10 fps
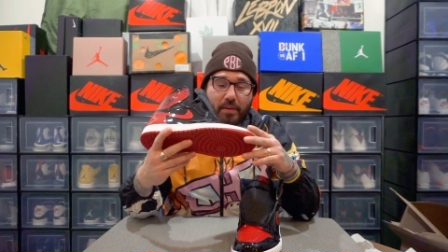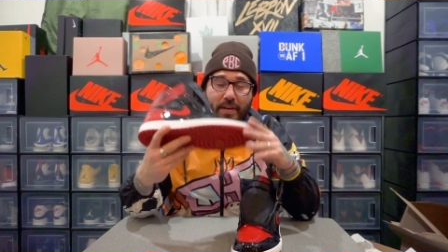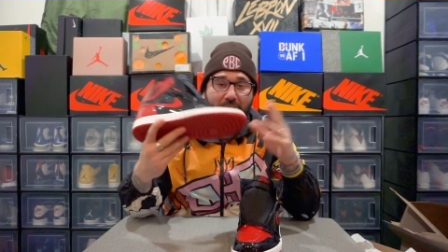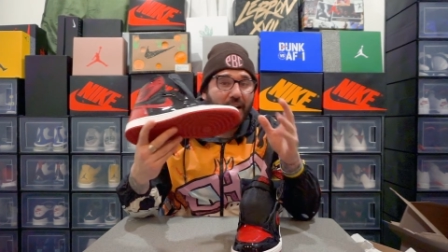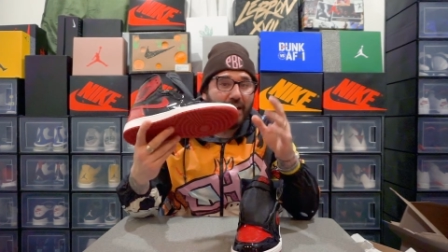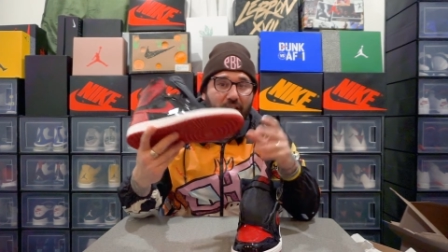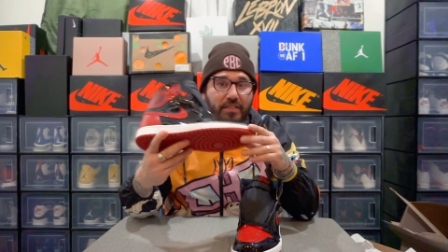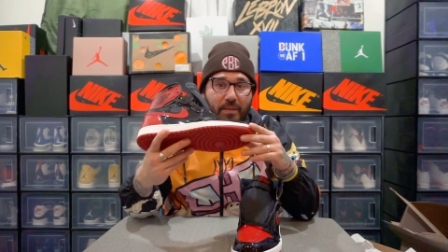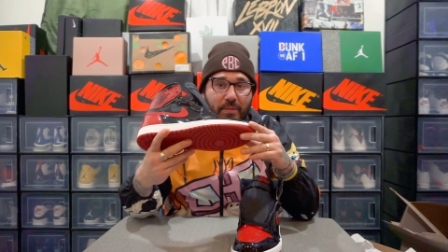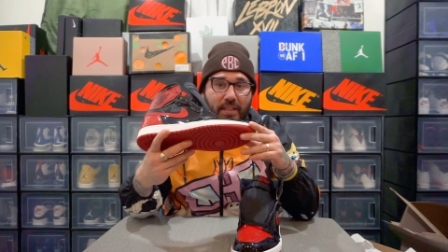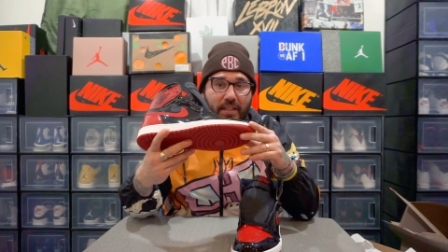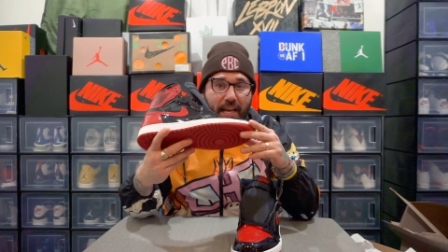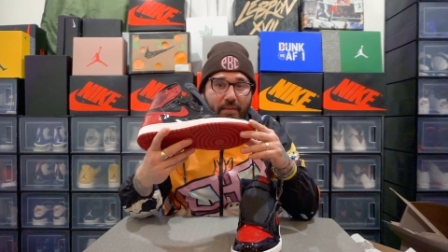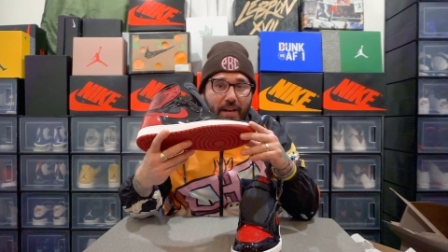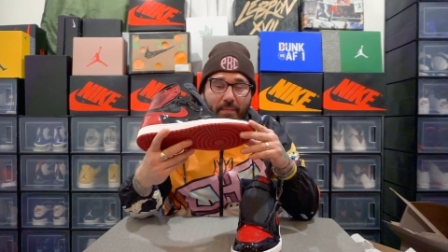When I love something,
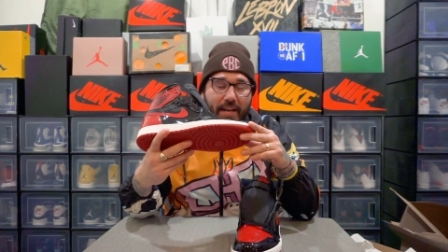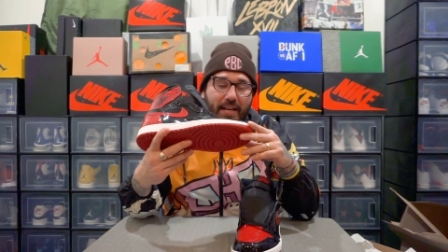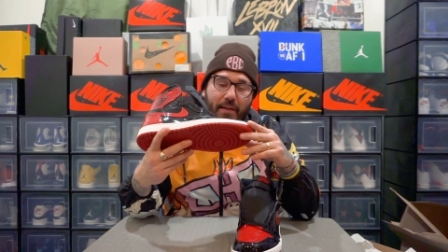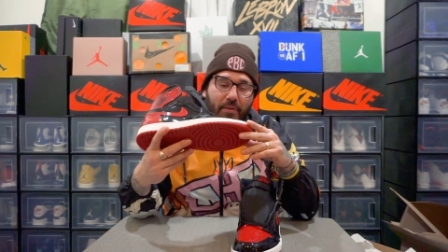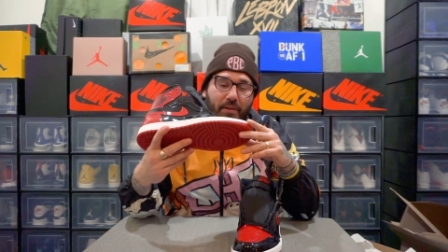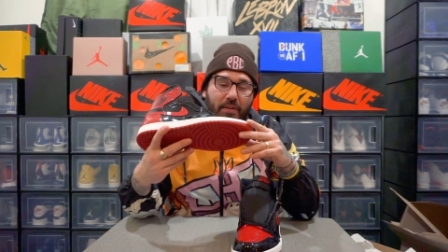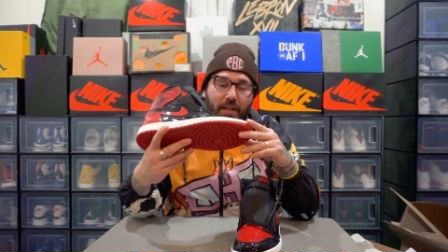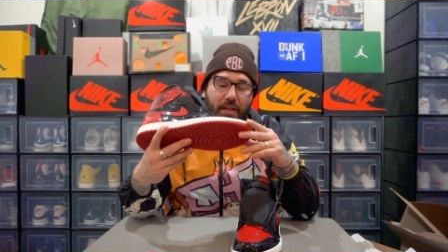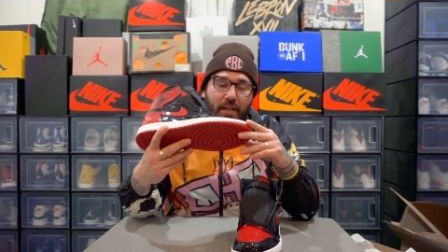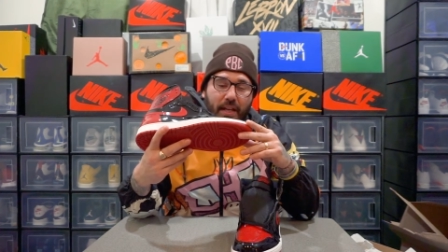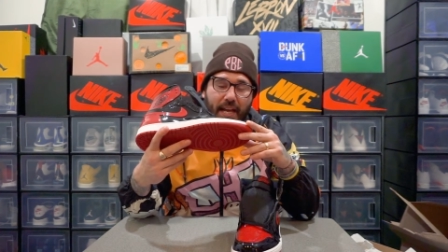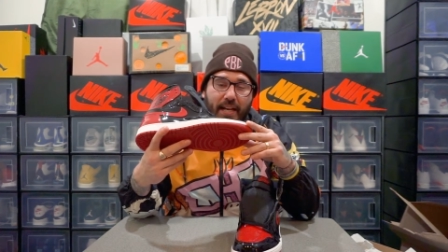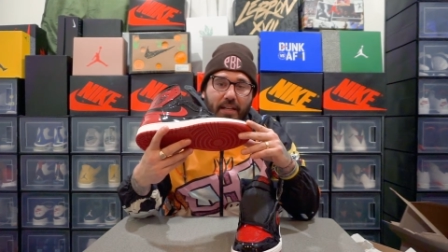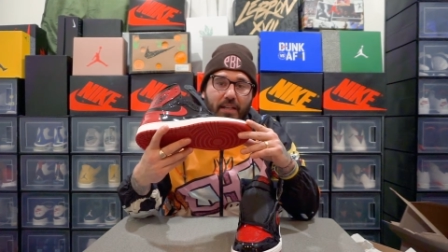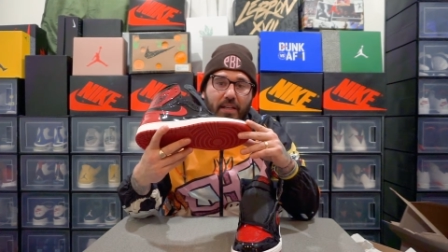like when I'm like, nah, bro,
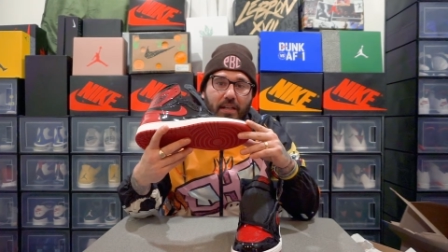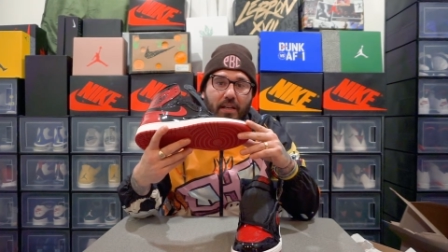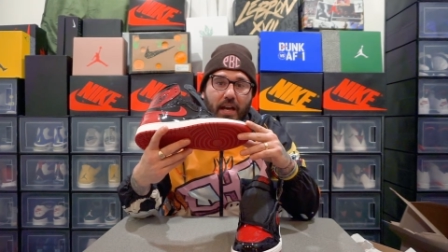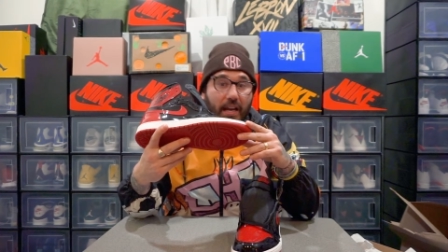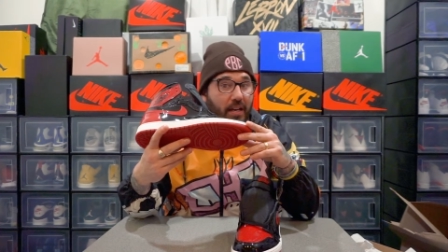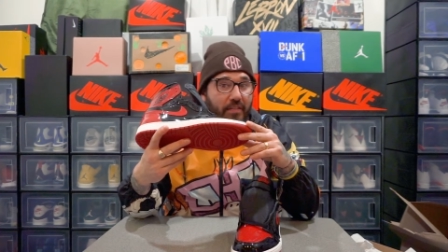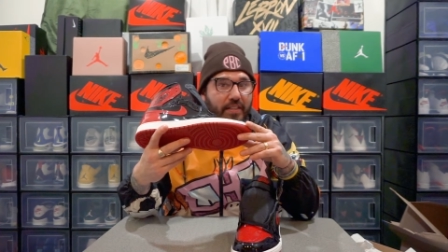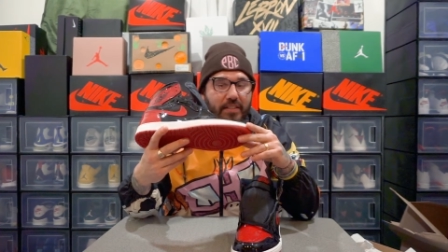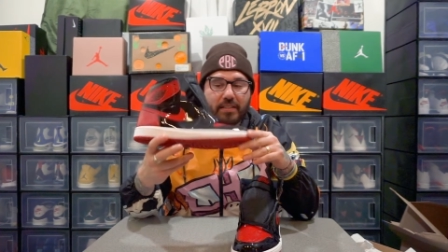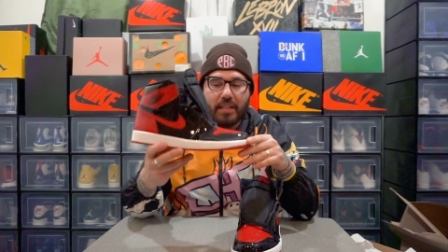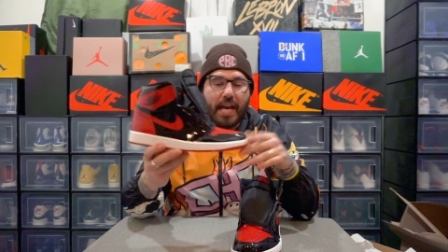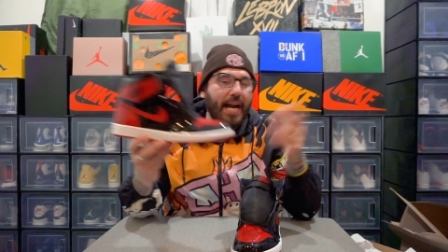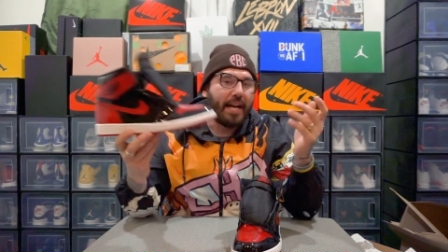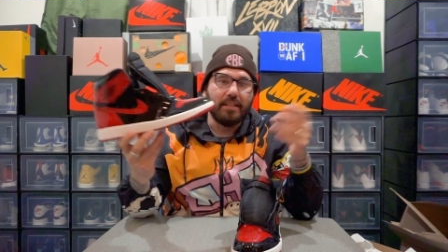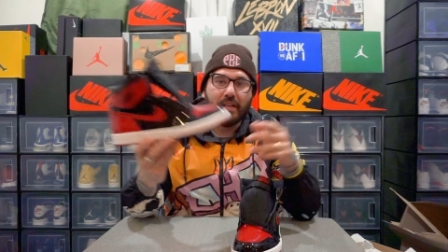like I love this, I
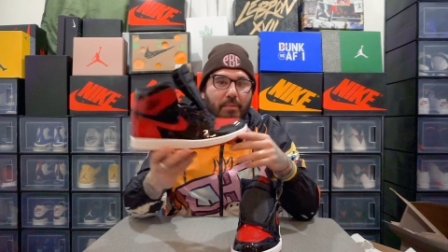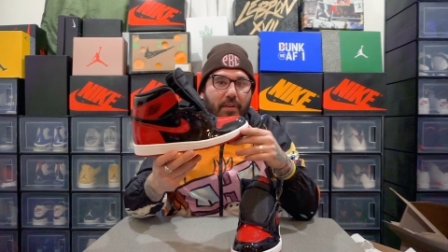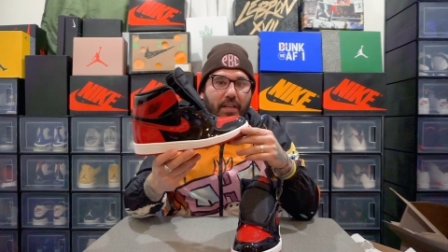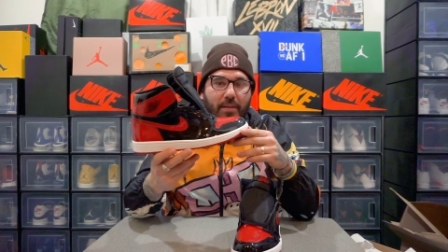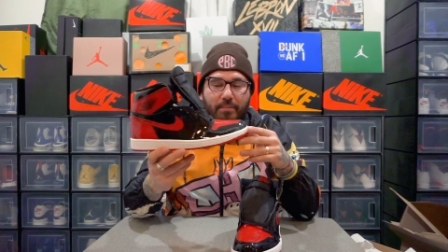gotta double up.